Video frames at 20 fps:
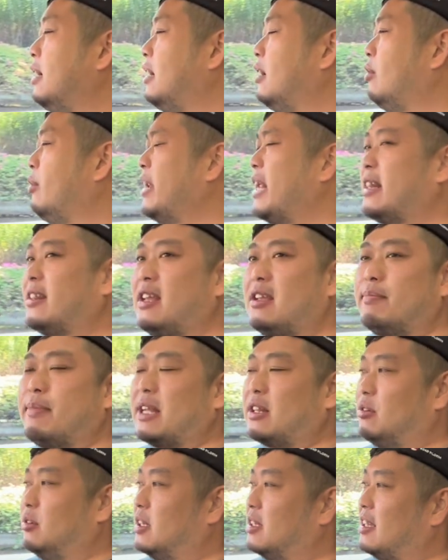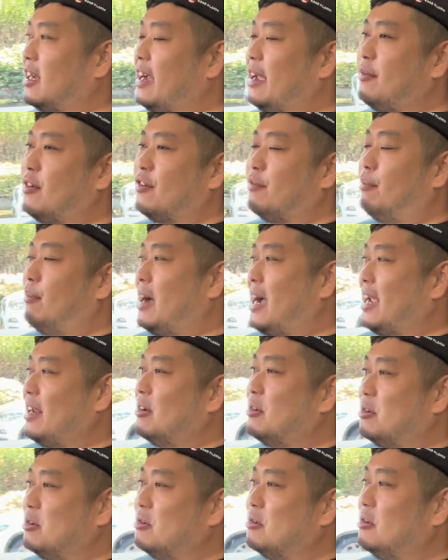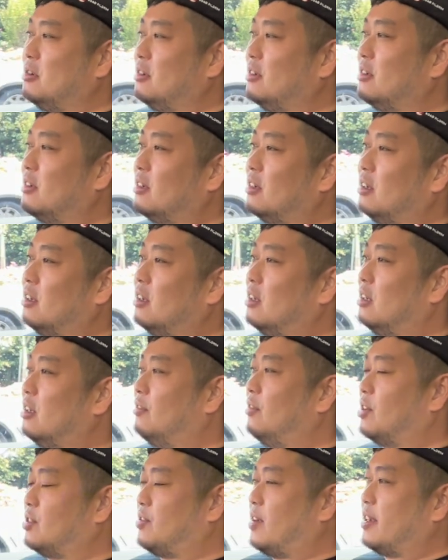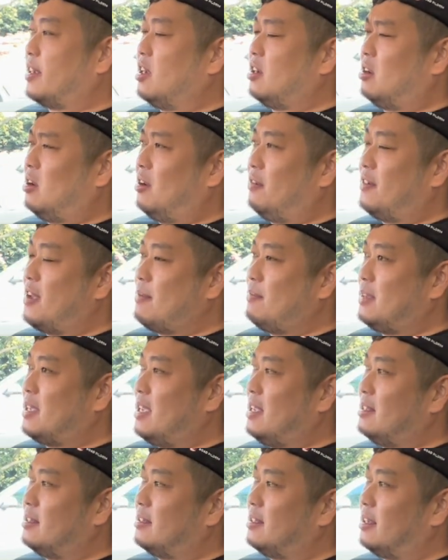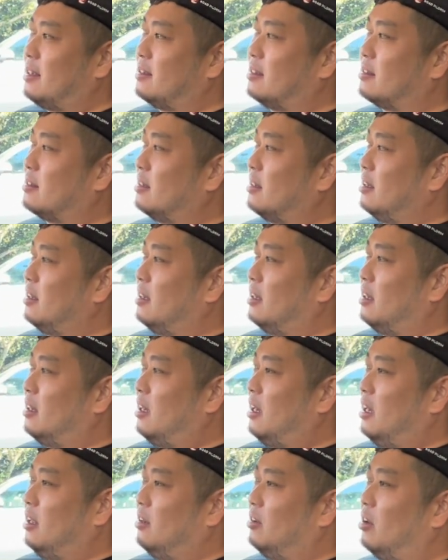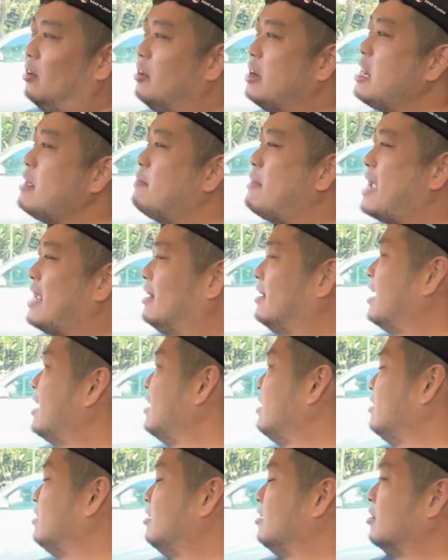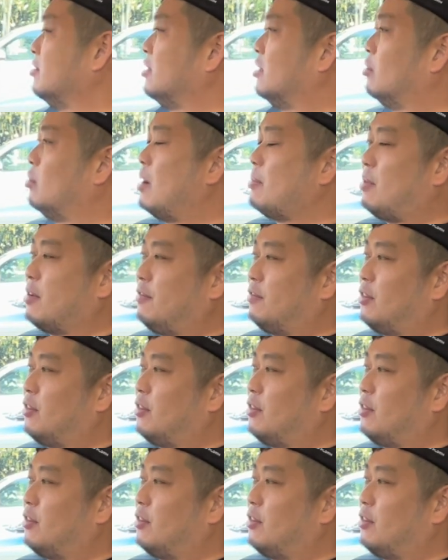when I think back to the time of my own Volkswagen Golf MK6, and already back then, you know, the 1.4